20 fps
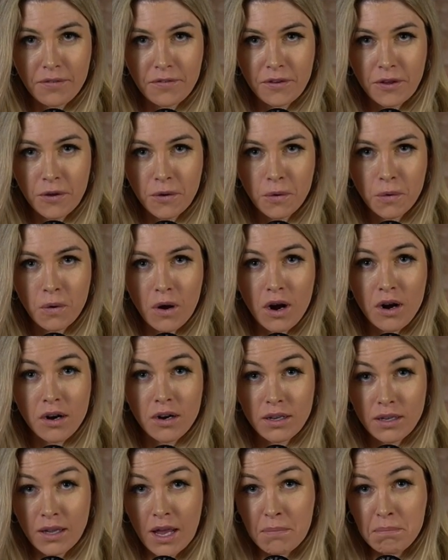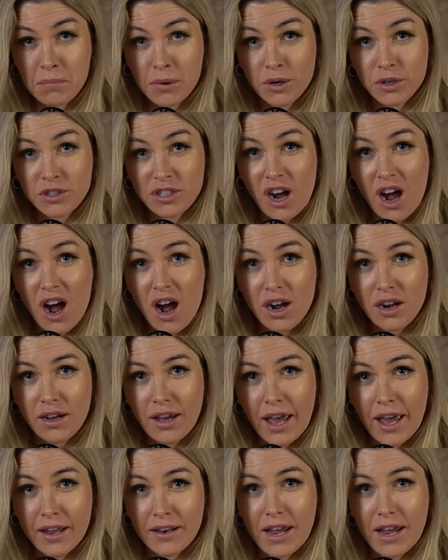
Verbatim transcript: if you are a lumberjack